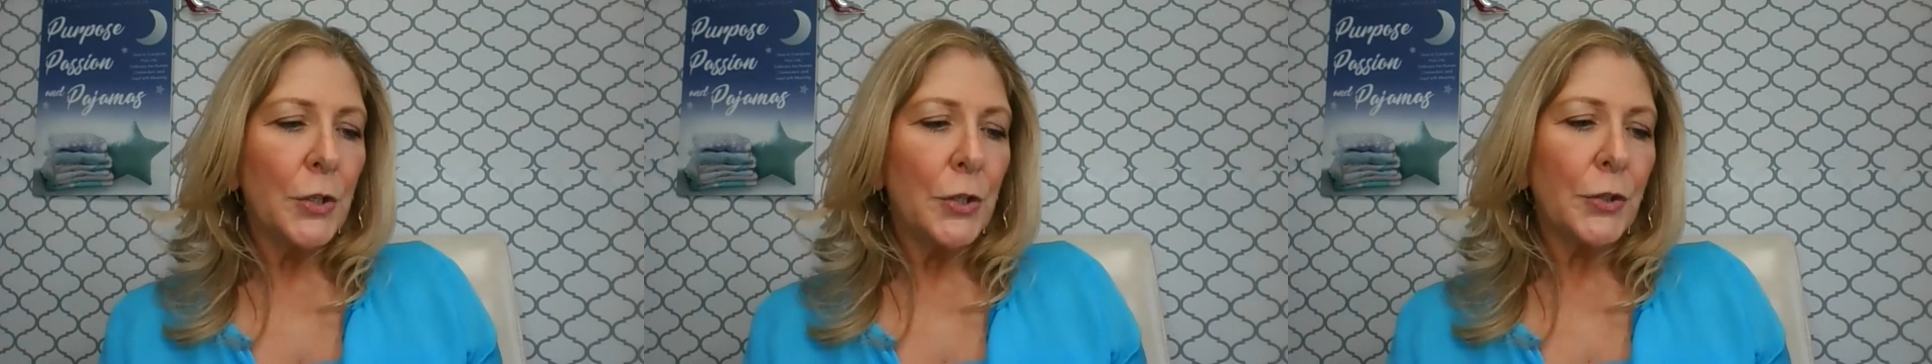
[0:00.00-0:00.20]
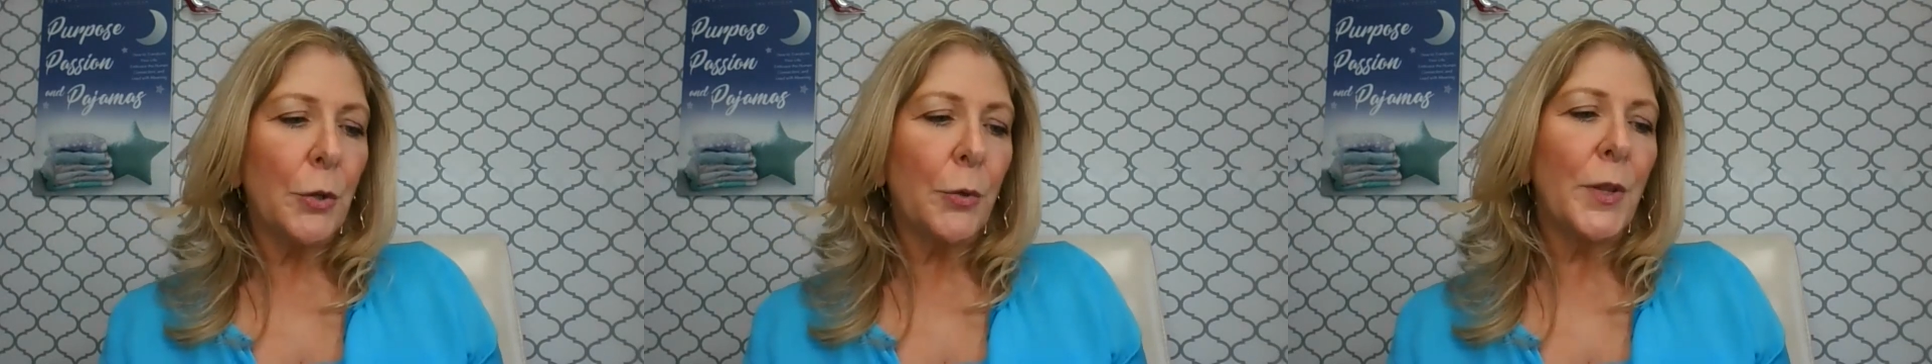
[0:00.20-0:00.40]

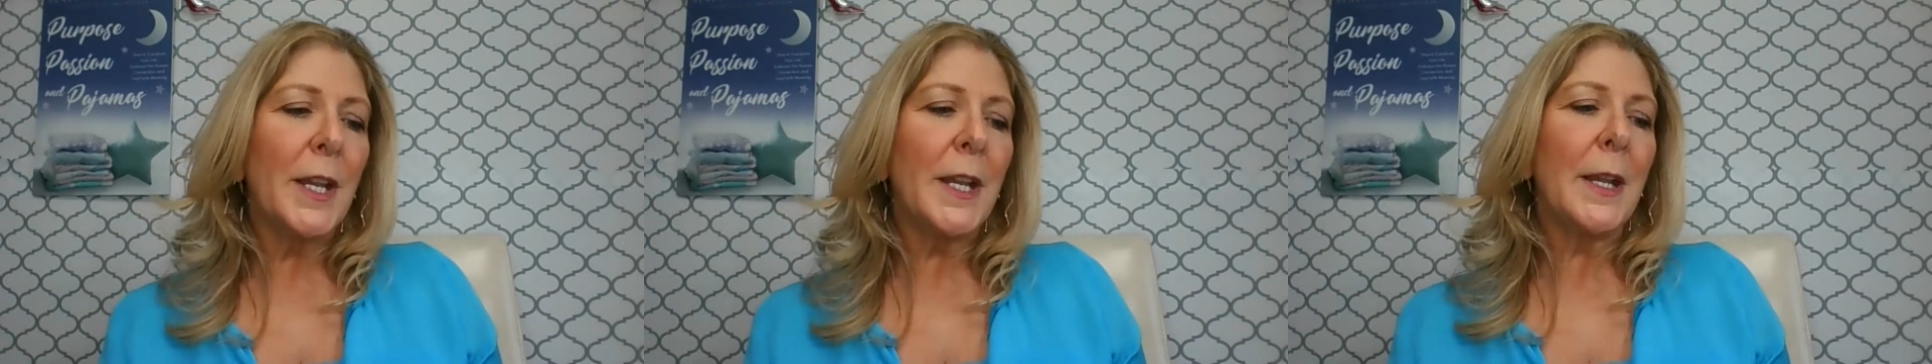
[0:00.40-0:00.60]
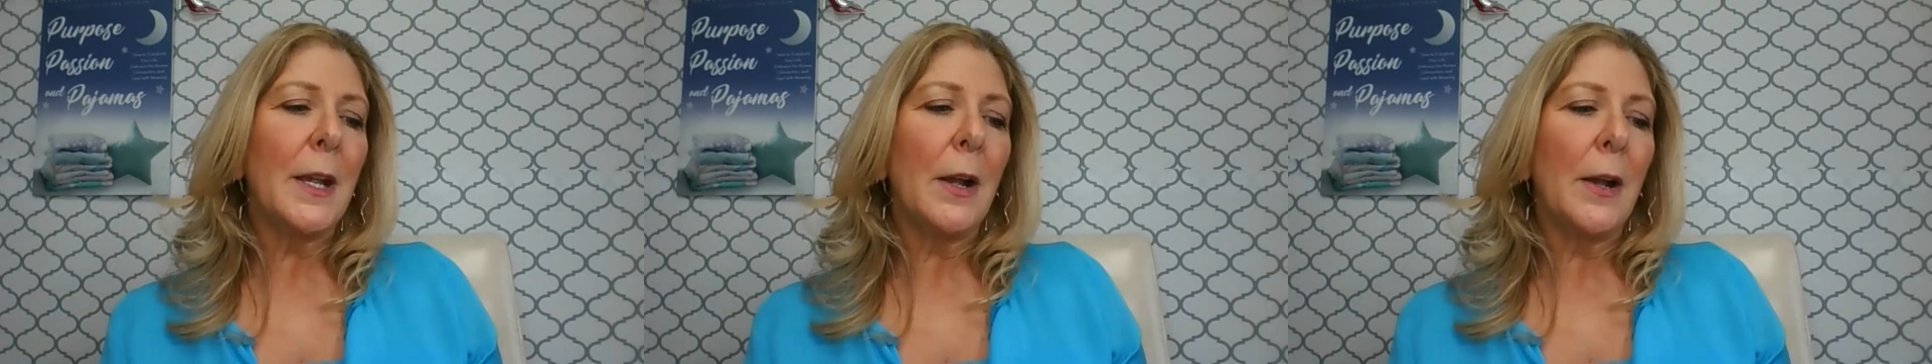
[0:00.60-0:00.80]
So
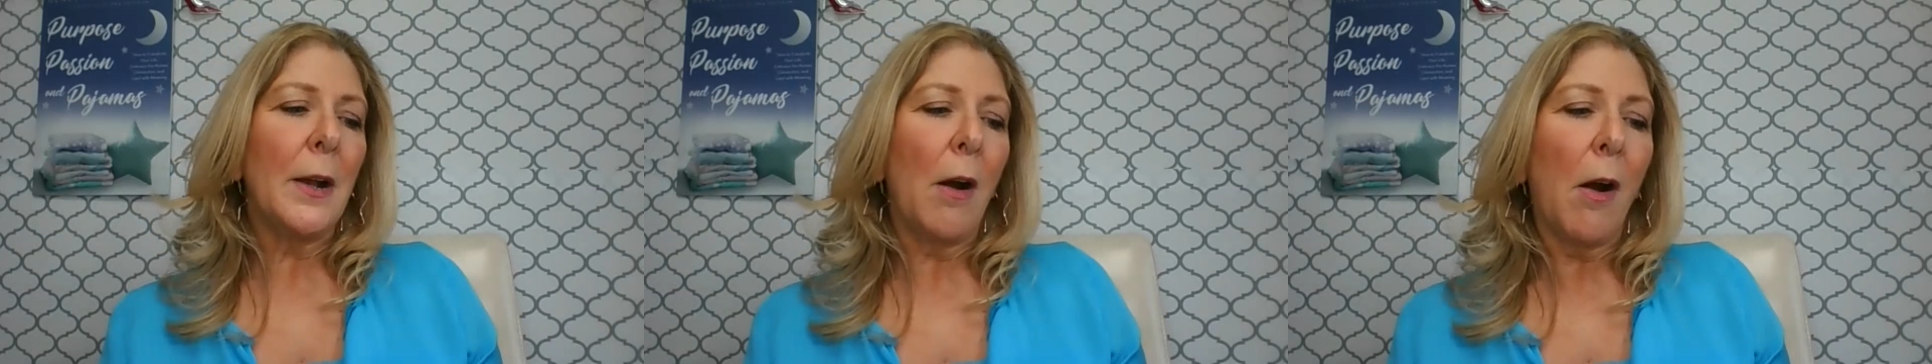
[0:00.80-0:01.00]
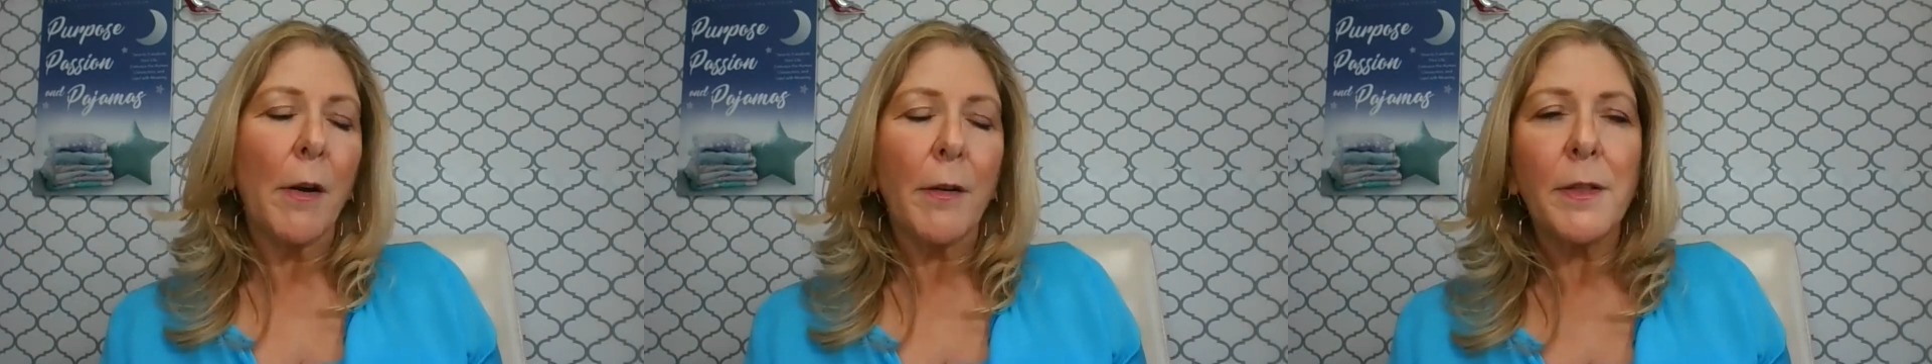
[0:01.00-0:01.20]
the
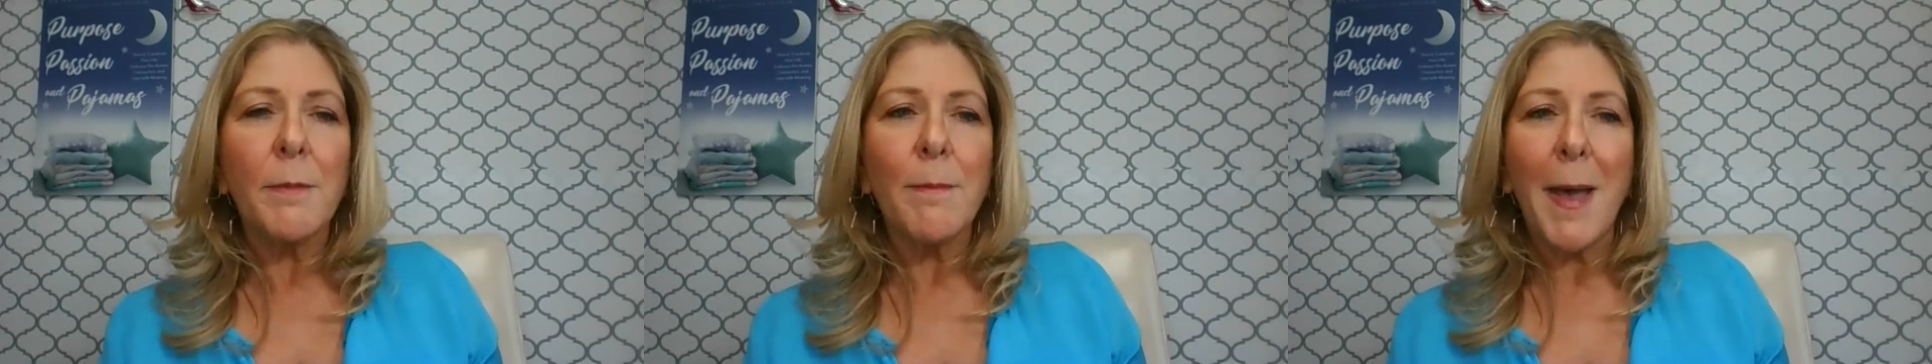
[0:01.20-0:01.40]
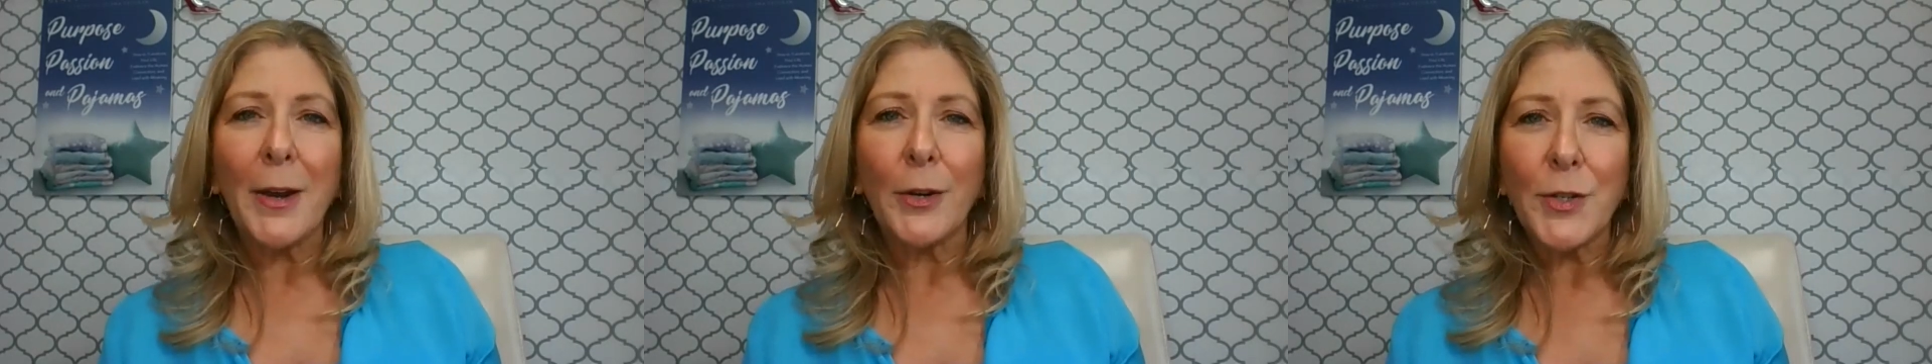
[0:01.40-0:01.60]
heart of the
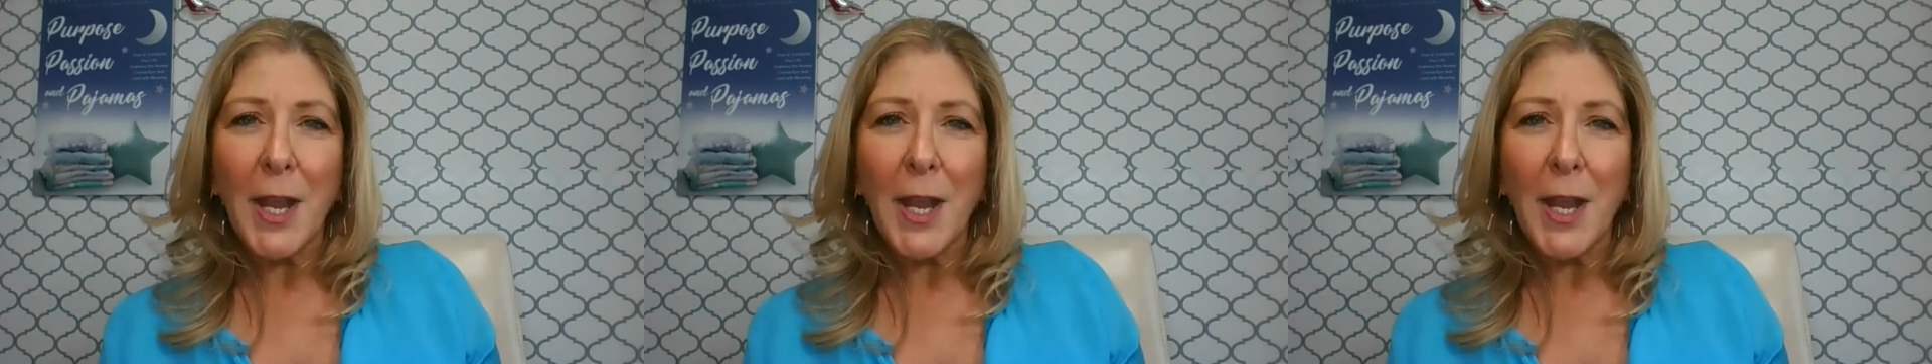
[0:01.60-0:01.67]
matter